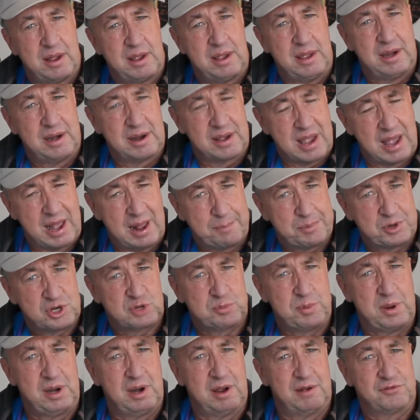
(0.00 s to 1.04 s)

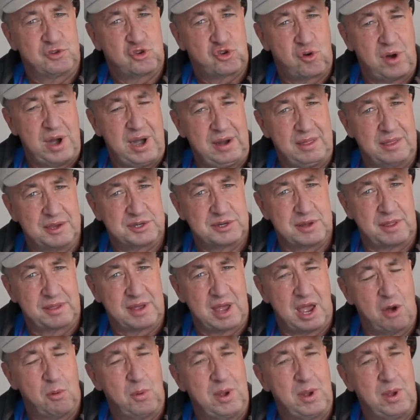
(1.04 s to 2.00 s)
accomplishment of training this other guy,